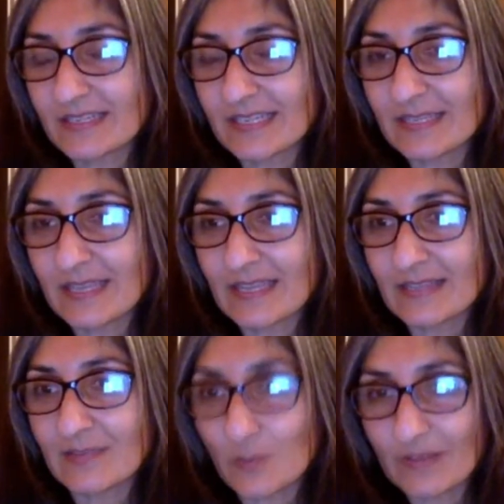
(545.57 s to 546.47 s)

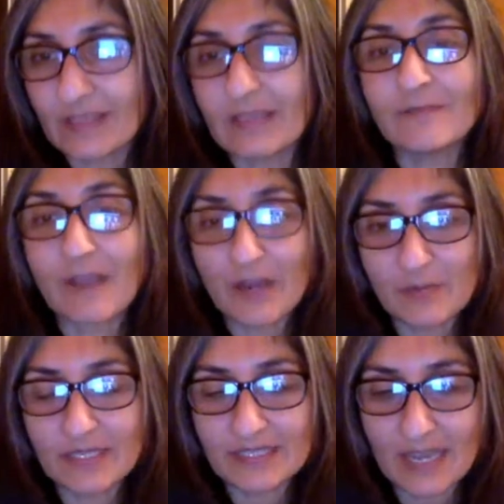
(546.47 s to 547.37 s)
in the
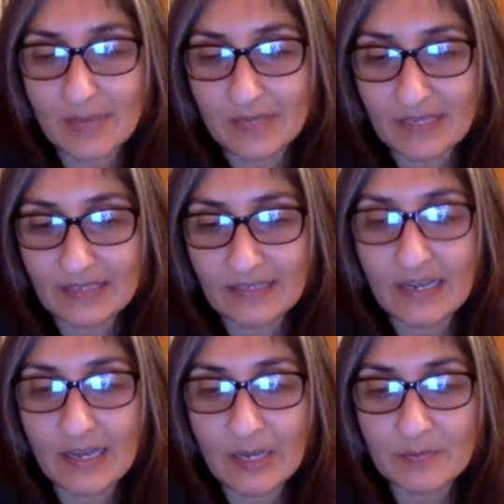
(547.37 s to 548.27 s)
environment I'm in.
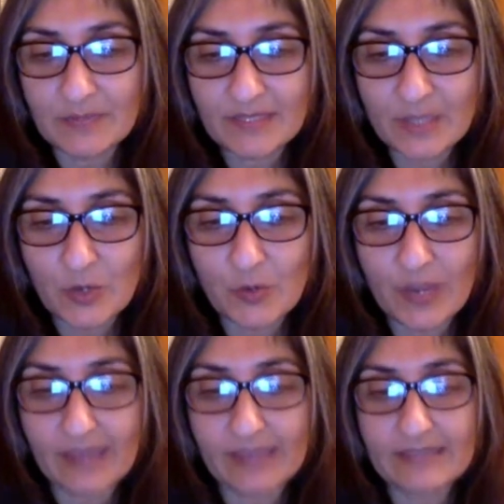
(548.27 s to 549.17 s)
So
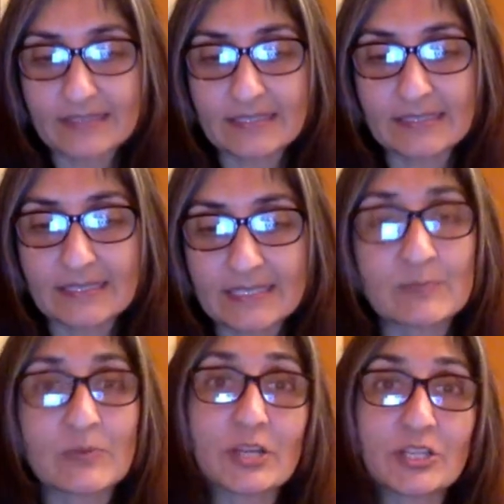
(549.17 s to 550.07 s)
it's an
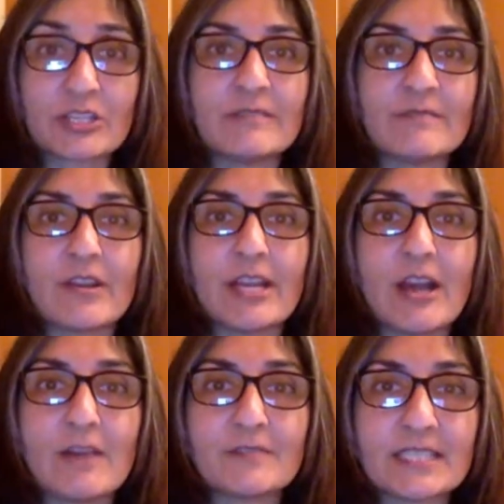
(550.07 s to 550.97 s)
expression very
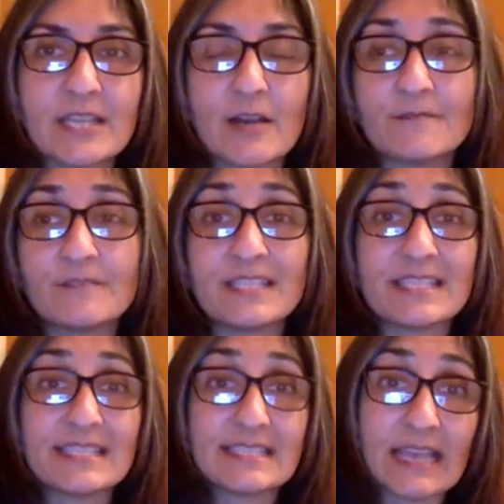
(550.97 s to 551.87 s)
often of
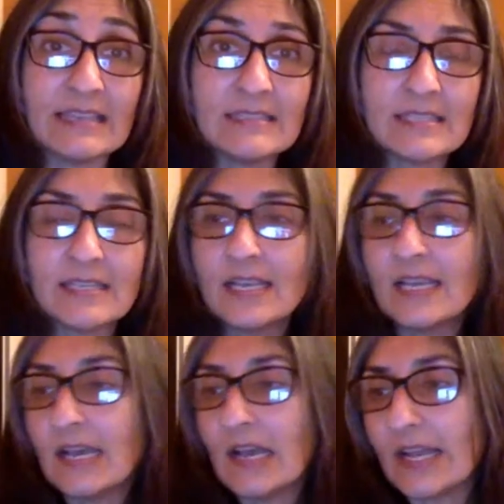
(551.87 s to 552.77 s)
dissent.
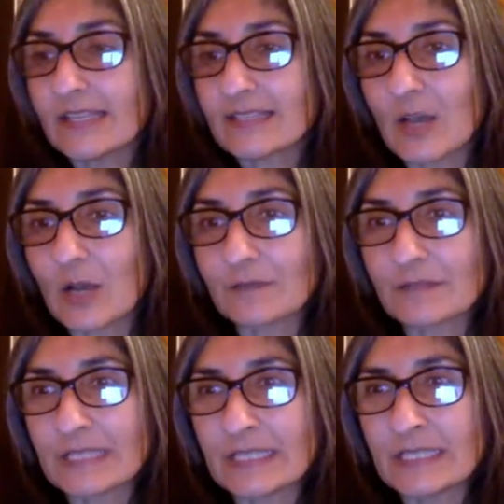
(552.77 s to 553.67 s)
It's
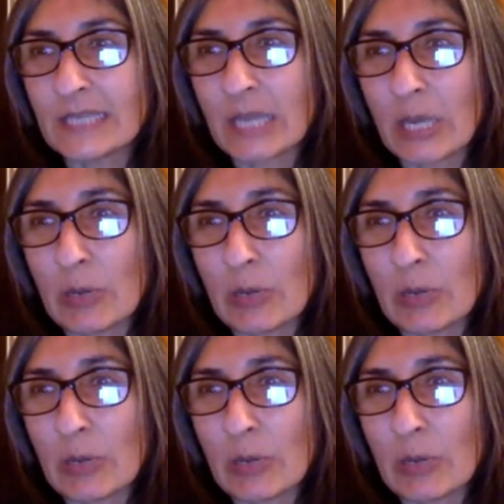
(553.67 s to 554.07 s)
often